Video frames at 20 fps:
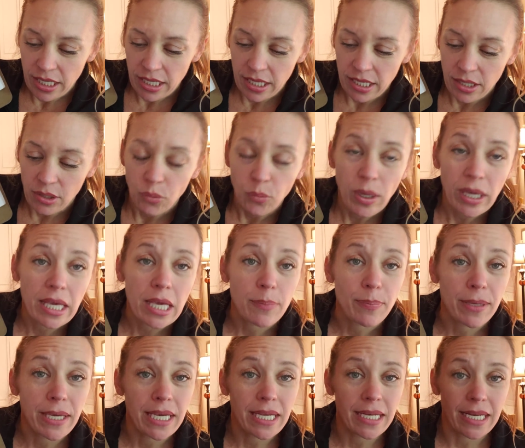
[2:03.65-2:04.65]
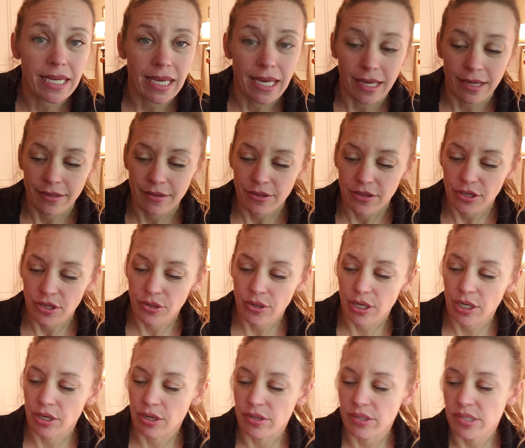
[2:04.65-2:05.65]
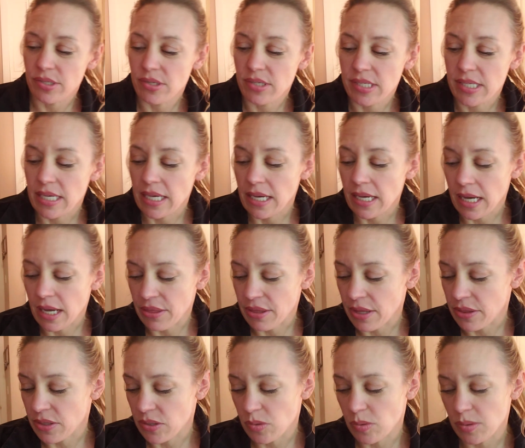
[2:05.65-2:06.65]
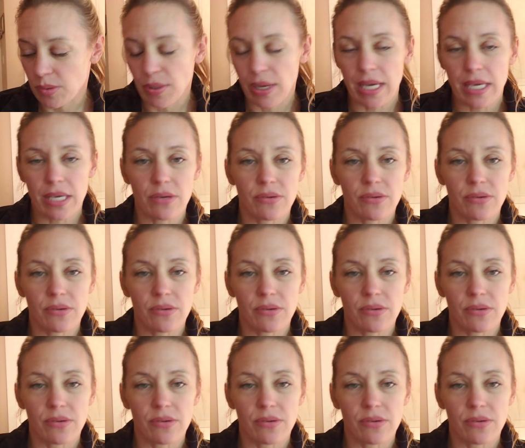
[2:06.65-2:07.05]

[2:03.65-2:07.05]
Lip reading: in Wikipedia, you can also see, I thought this was quite